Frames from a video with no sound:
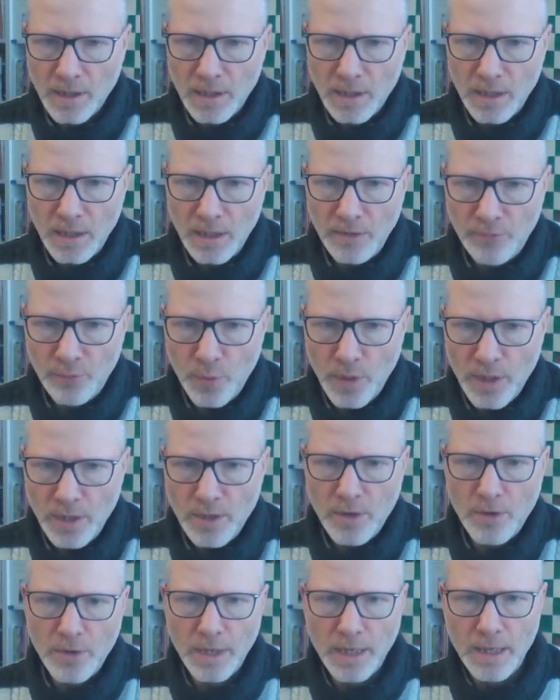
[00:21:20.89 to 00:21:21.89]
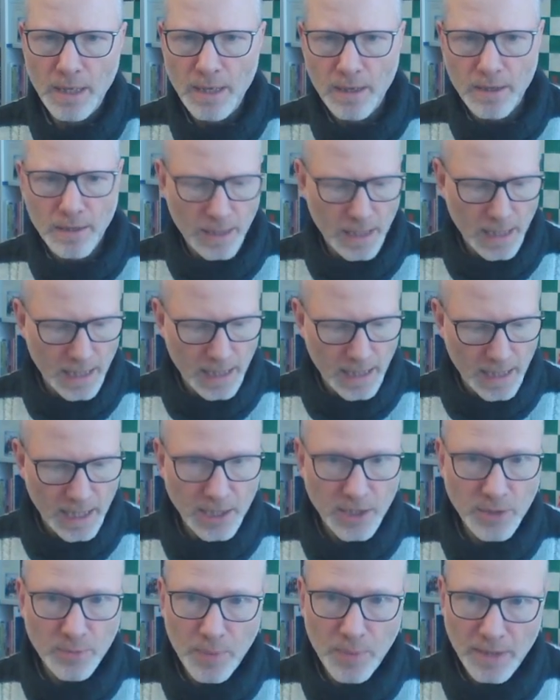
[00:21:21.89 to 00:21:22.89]
If we go here,
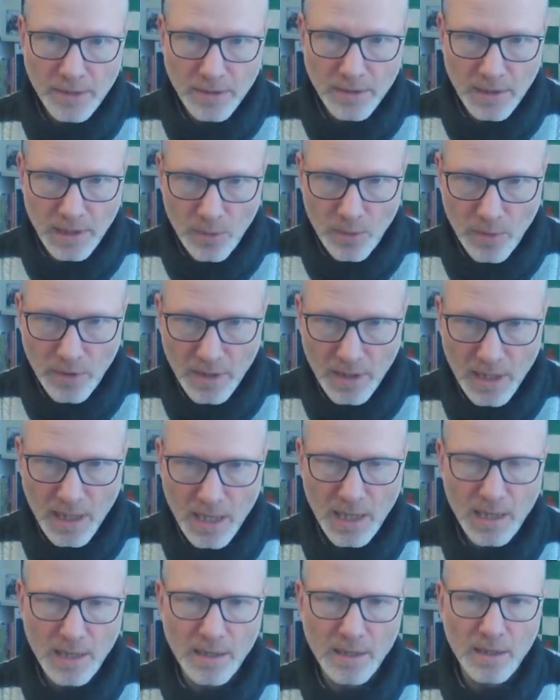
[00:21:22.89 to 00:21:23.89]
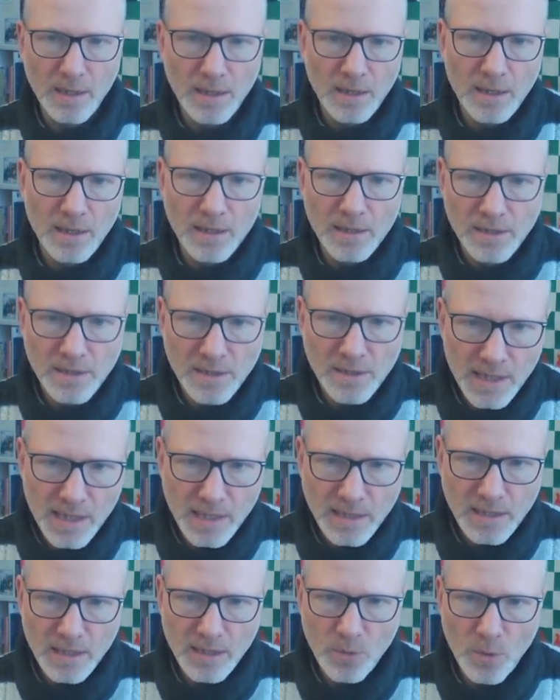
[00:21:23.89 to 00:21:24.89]
especially with the king
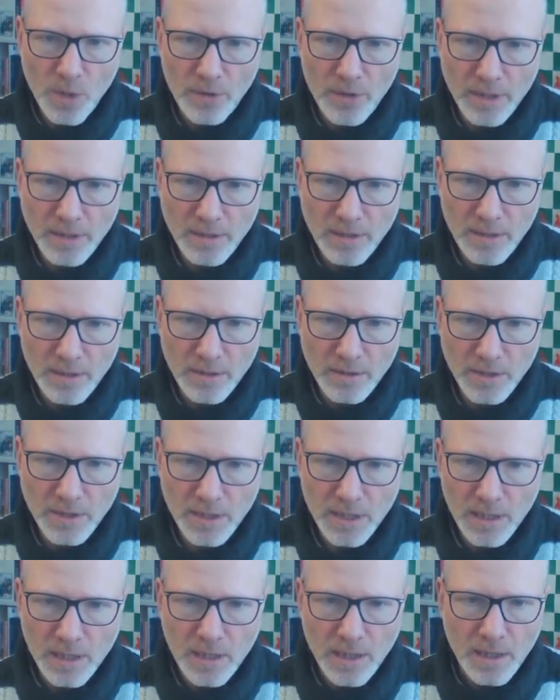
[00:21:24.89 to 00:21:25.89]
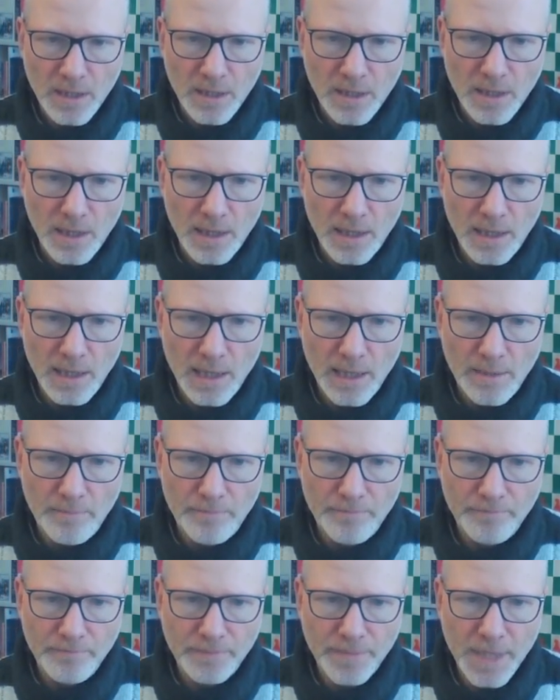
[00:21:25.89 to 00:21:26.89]
sitting where it is,
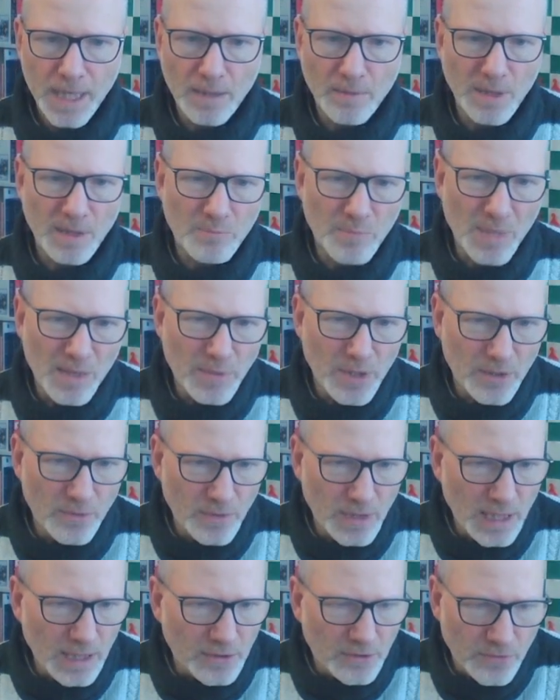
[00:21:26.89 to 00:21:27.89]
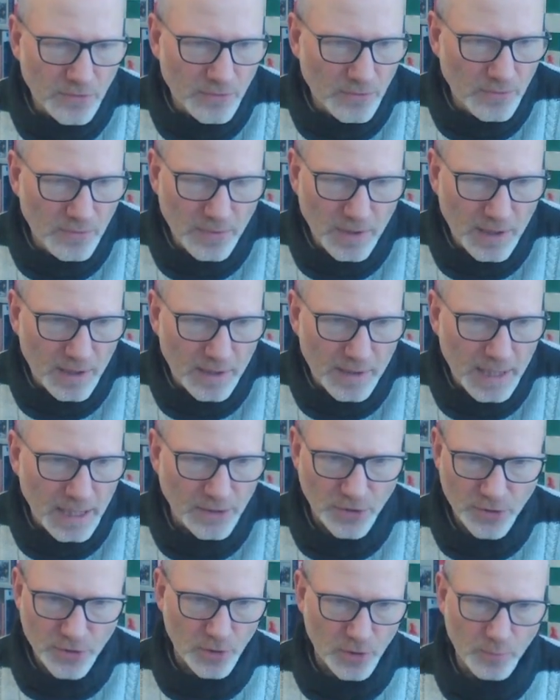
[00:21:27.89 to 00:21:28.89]
and maybe you need to
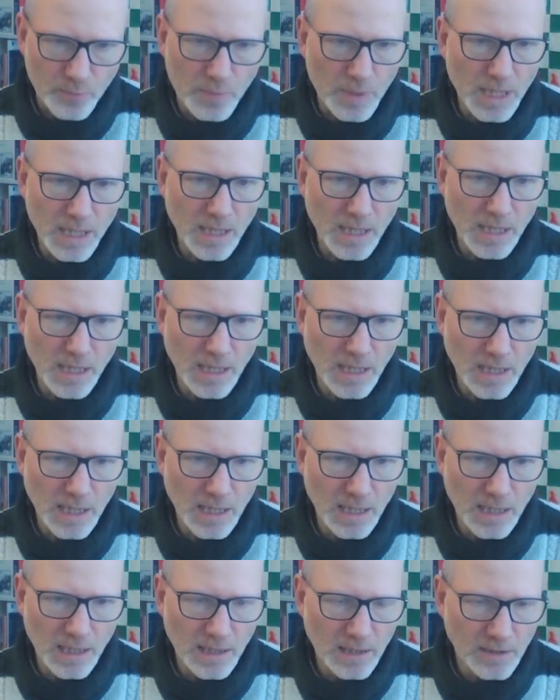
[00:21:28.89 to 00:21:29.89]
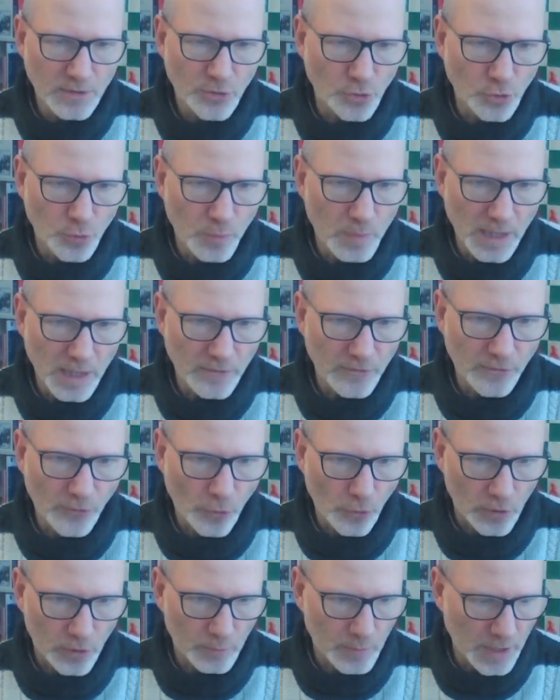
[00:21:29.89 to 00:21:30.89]
insert b to
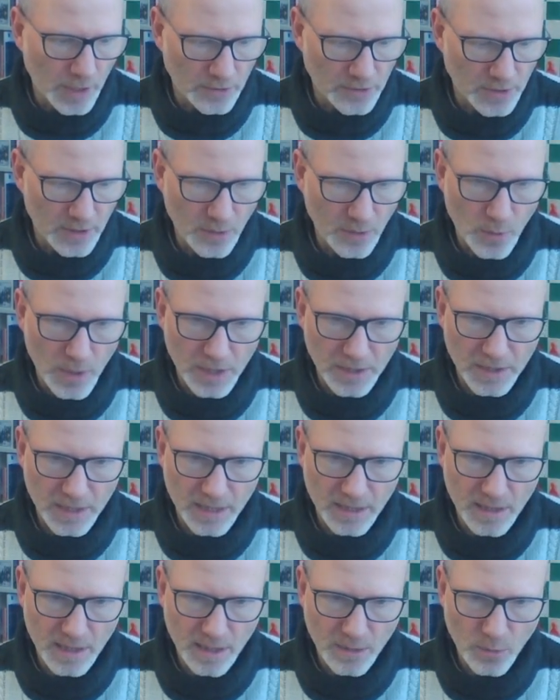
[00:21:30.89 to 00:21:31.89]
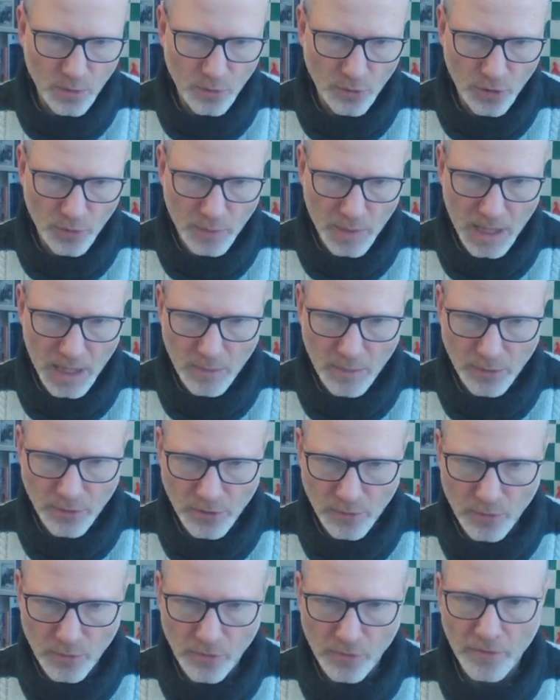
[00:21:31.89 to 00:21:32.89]
b4, because otherwise this knight will not be able to
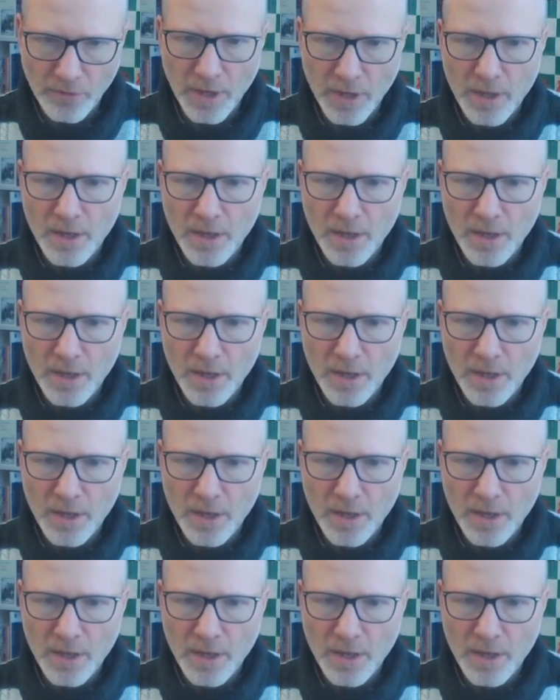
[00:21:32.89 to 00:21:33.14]
move.